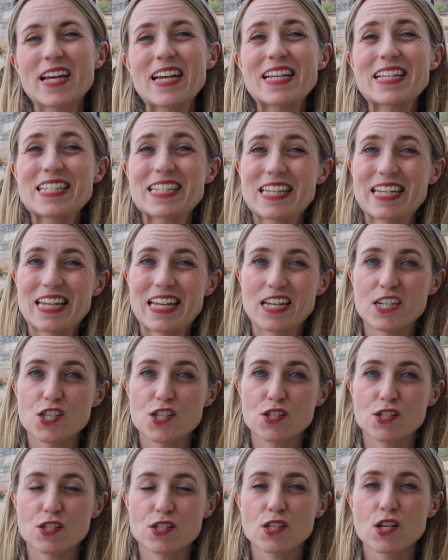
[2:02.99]

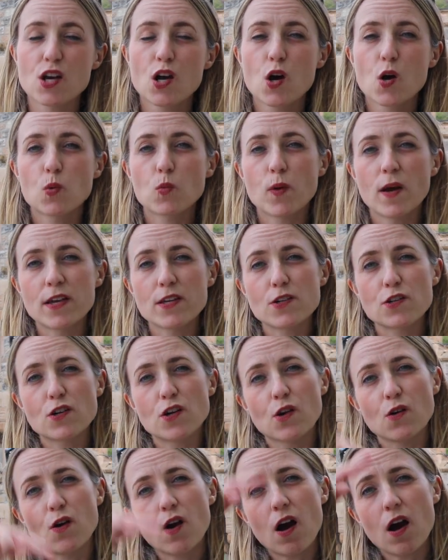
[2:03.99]
intonation, where you
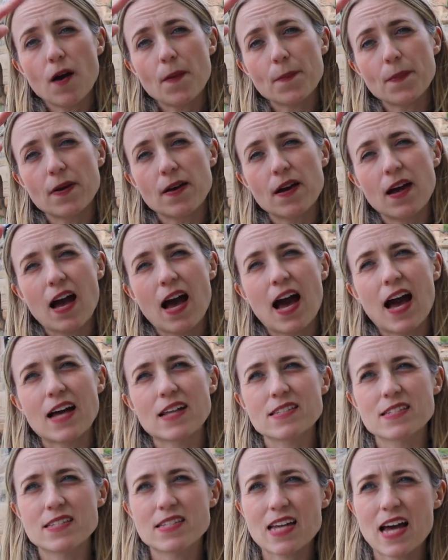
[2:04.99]
go up
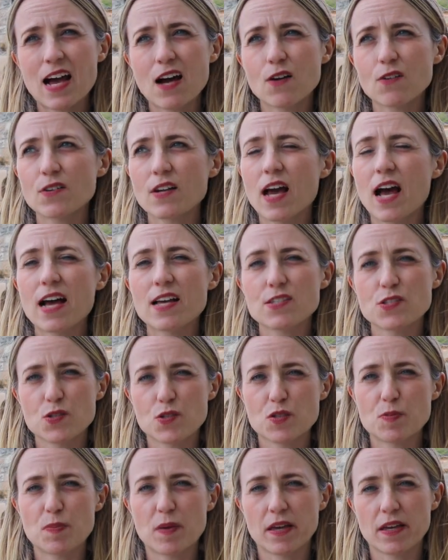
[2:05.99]
and down as you
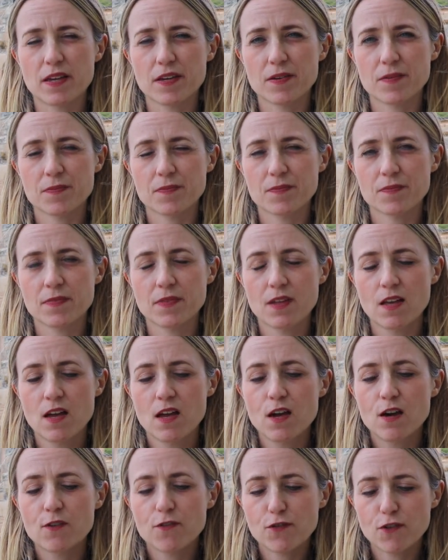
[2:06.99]
speak.
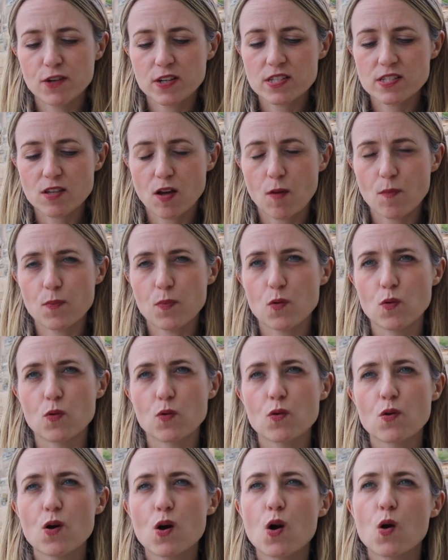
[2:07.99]
For
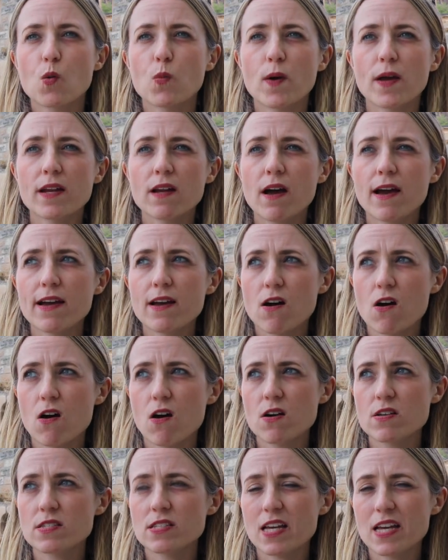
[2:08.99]
example, when I
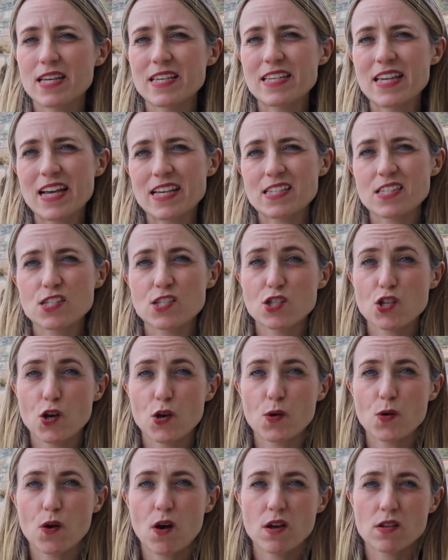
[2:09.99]
ask a
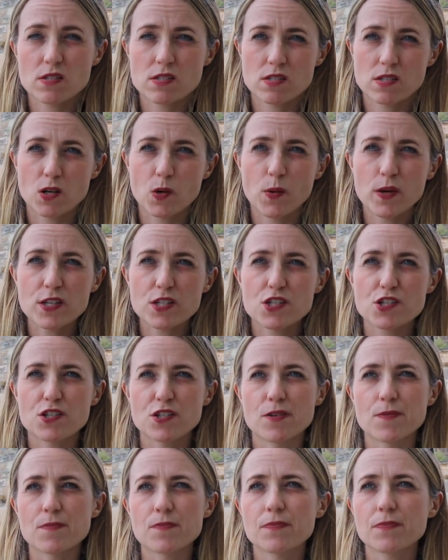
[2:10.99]
yes/no answer
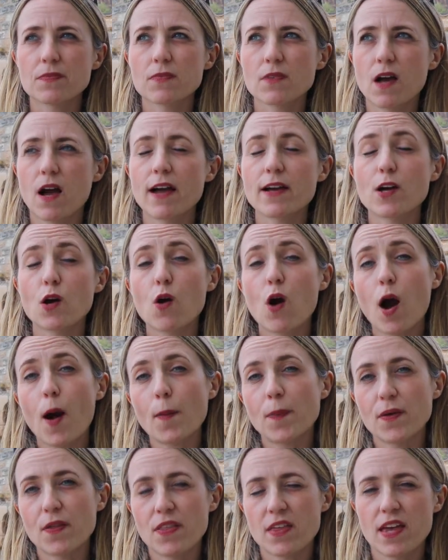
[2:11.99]
question, I go
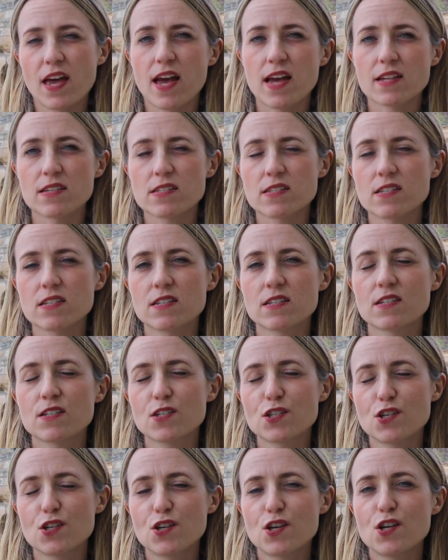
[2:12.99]
up at the end.
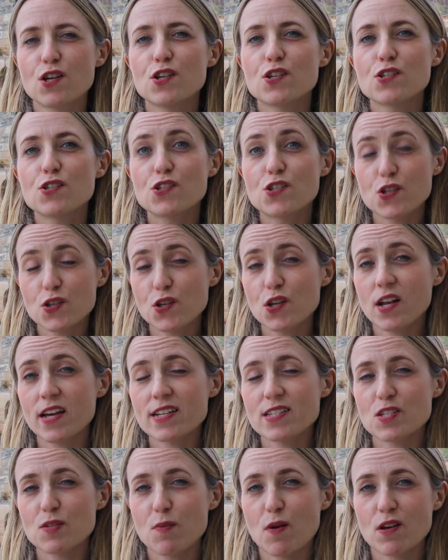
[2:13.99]
Do you
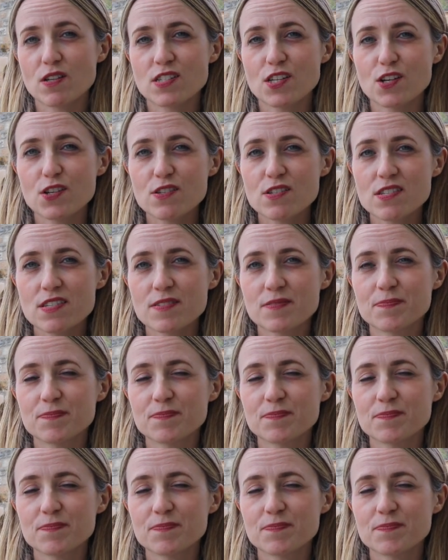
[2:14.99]
like tomatoes?